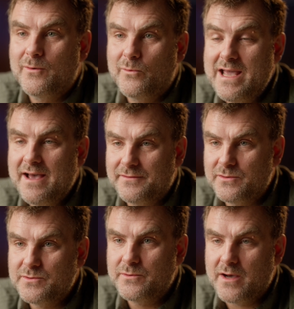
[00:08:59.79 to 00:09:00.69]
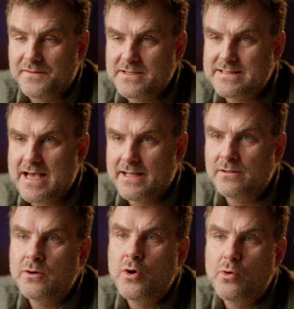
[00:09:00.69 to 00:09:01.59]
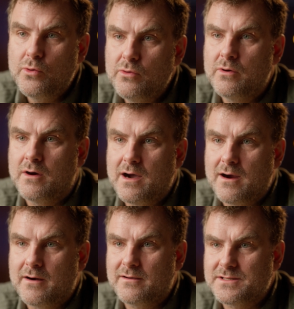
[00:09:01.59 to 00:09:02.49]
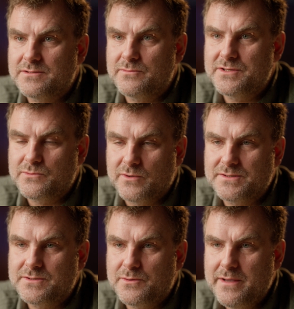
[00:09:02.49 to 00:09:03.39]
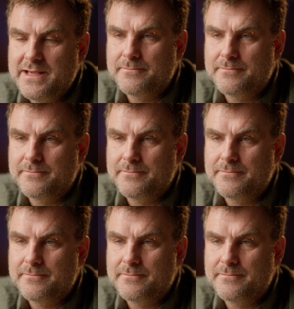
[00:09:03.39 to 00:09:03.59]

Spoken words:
we have to understand who our customers want to be.